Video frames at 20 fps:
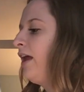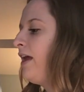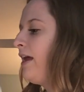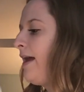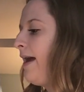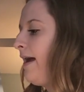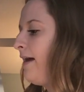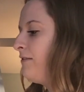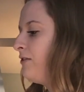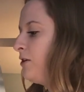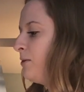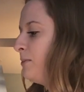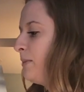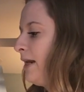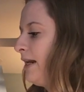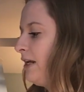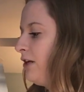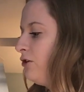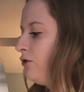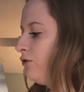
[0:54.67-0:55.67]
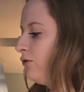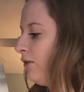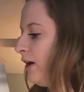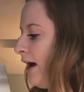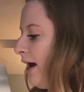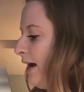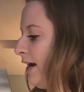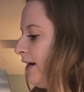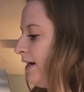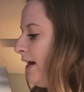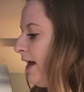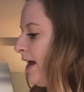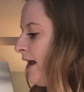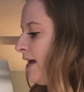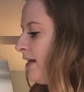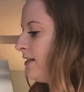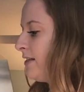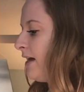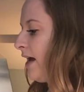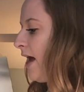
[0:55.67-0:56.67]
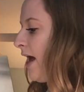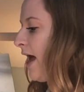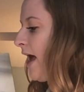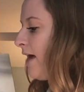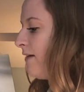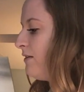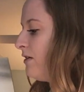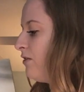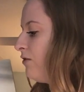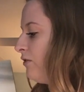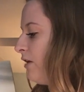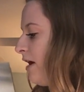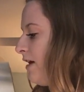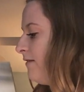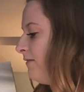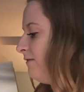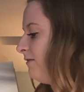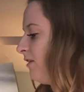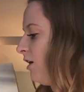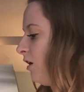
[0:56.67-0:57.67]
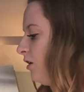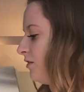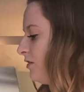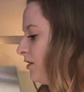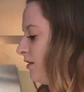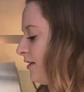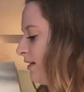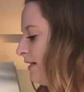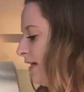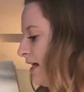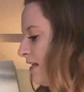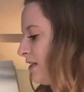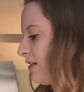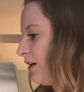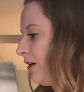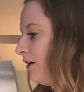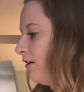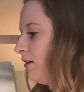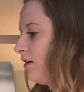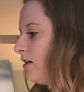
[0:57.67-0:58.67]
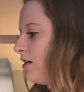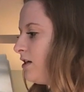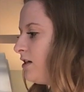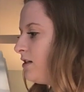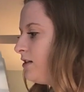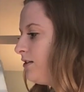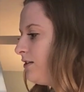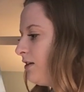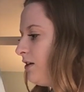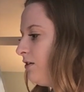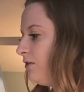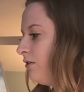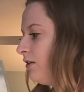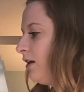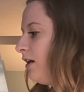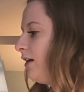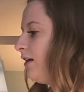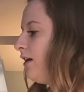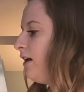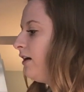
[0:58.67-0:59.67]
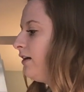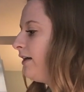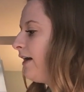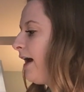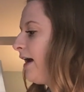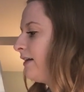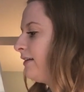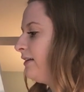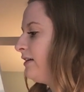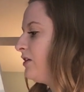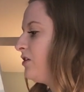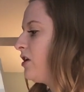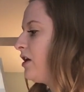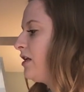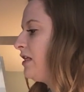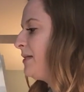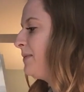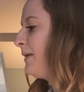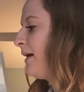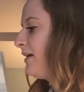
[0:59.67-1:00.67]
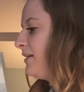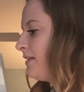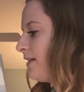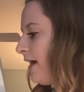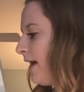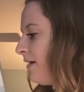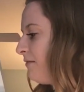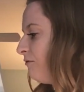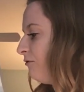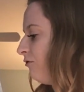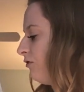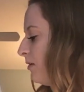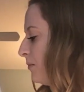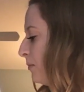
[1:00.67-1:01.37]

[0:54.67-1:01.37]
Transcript: After many dry days, a heavy rain falls on the desert. Soon, a young cactus sprouts up from